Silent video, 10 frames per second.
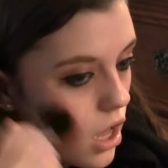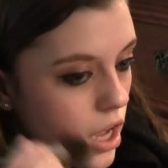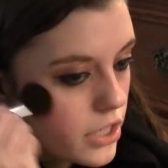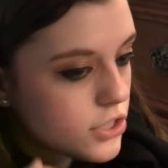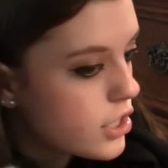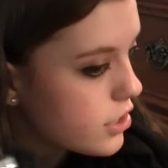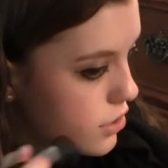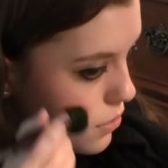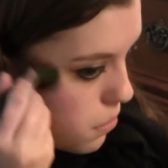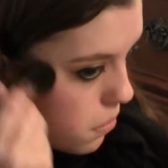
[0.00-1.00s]
I
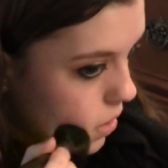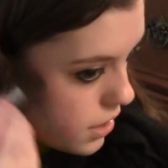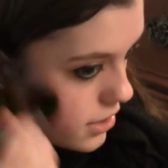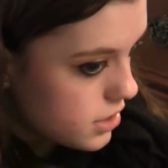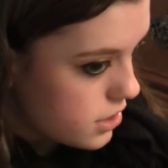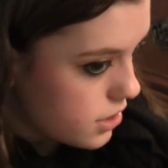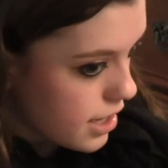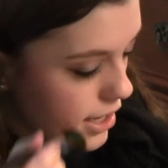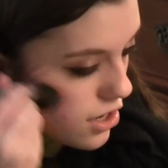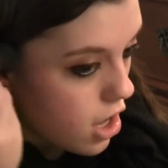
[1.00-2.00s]
just want to
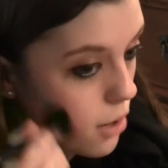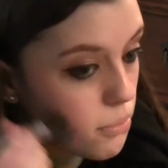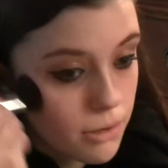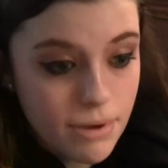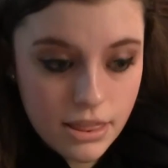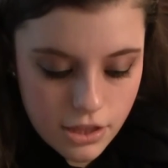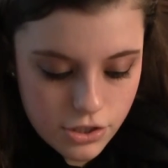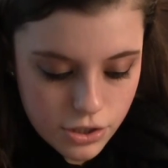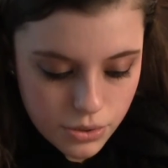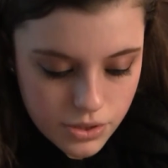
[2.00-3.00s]
kind of complement the
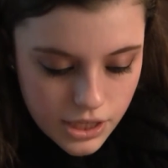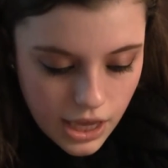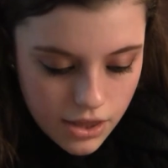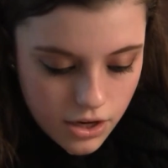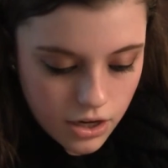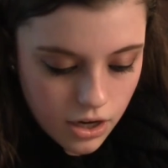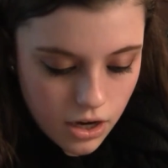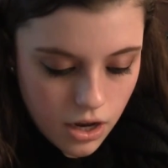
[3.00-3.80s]
two together